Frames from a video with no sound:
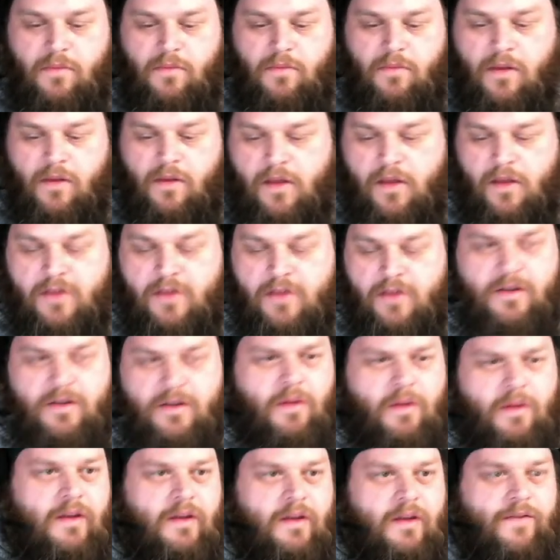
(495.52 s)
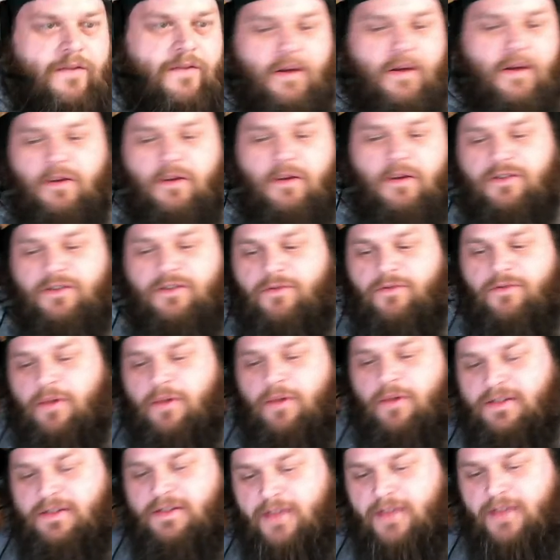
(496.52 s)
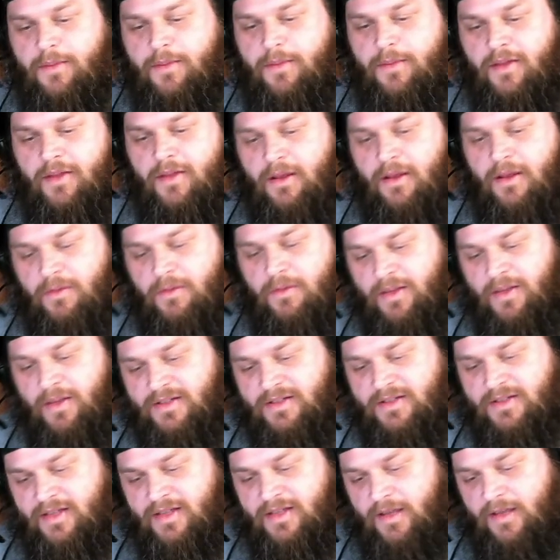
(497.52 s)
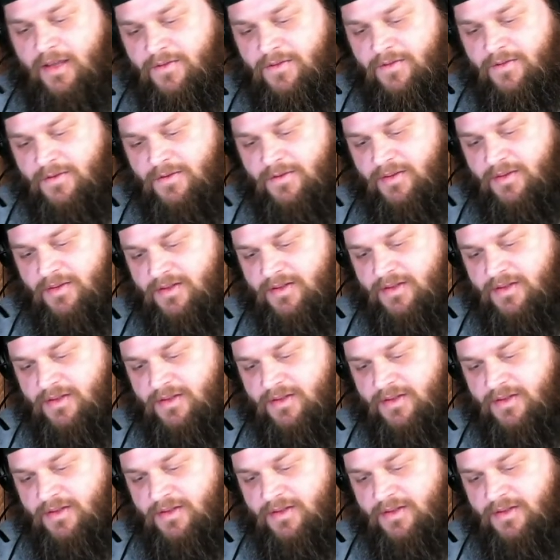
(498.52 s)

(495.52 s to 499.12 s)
So if I were to just throw an example out, we could say if this was,